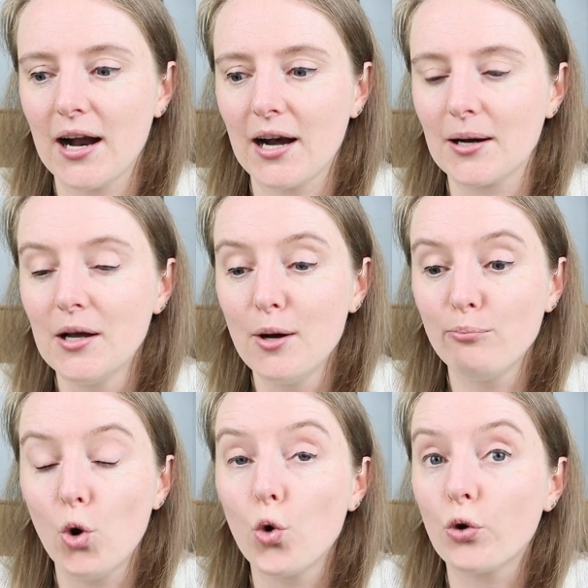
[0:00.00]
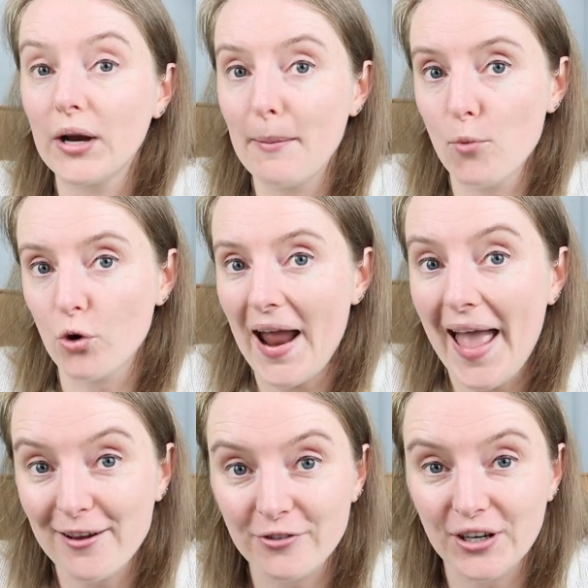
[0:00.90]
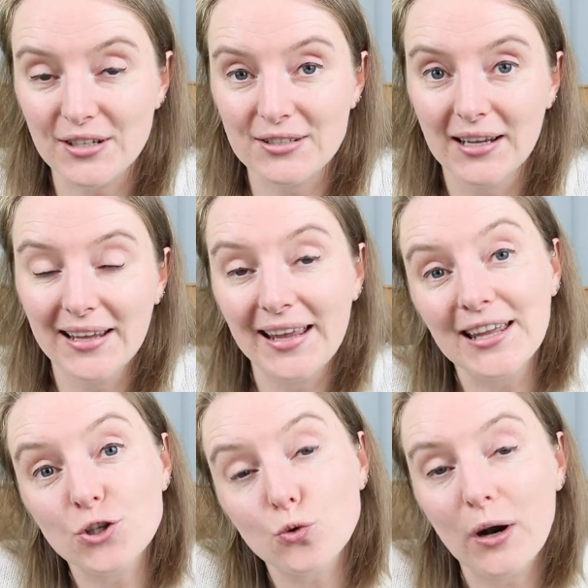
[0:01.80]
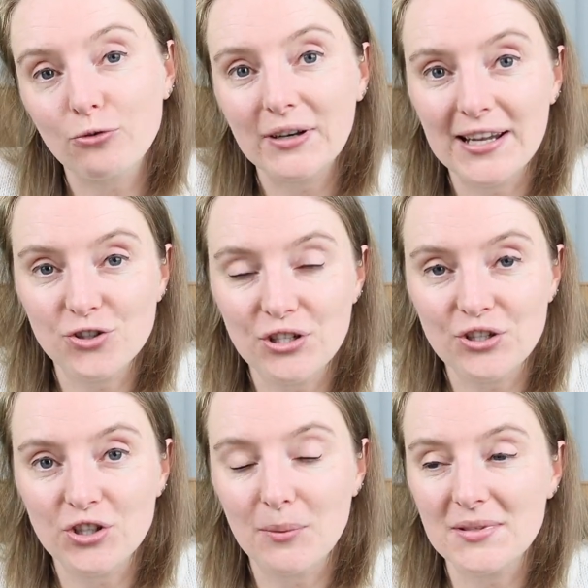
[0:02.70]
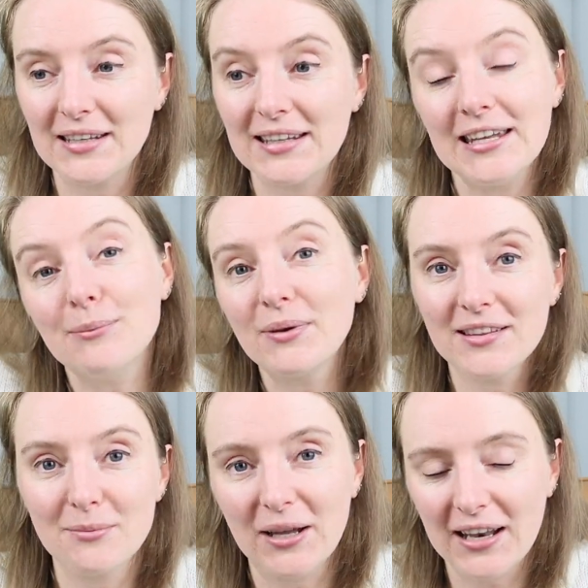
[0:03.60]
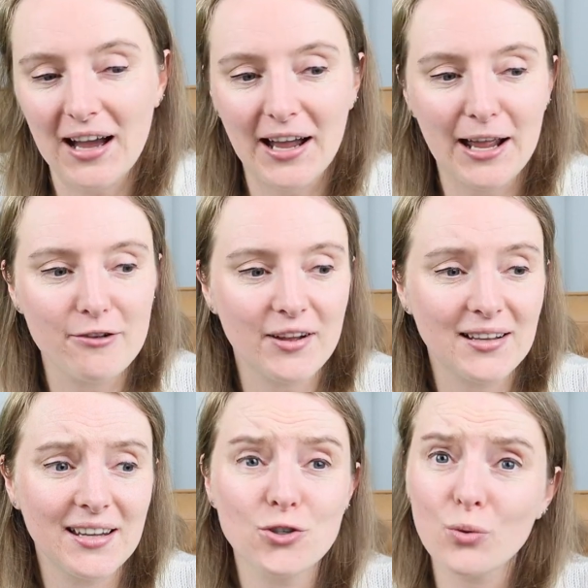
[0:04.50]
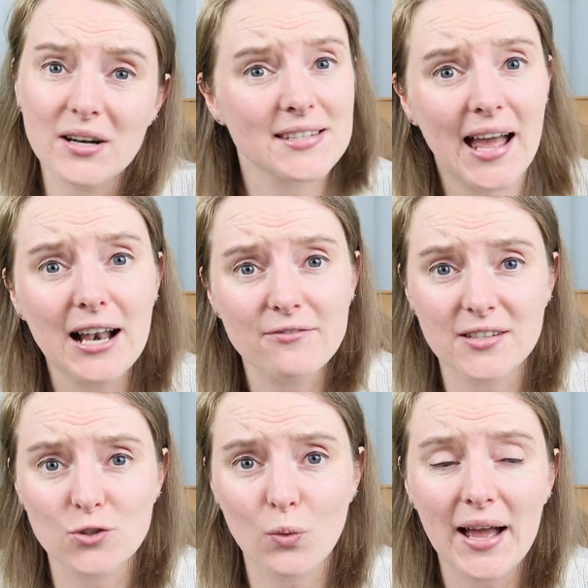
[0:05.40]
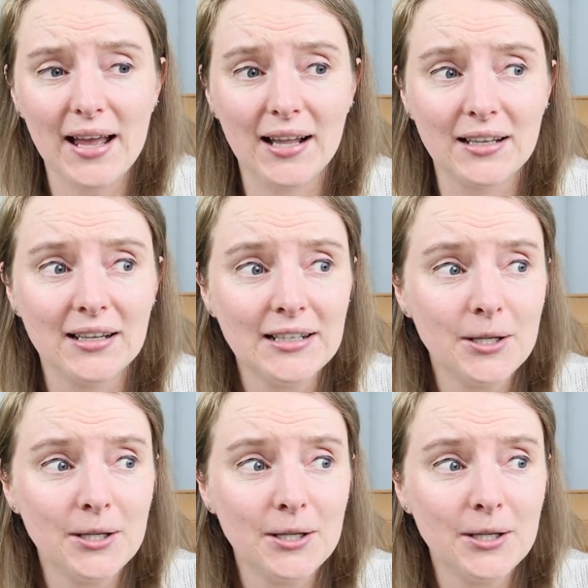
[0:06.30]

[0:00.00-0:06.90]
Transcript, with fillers: are pouring more effort into our relationships and keeping them alive and into ourselves as well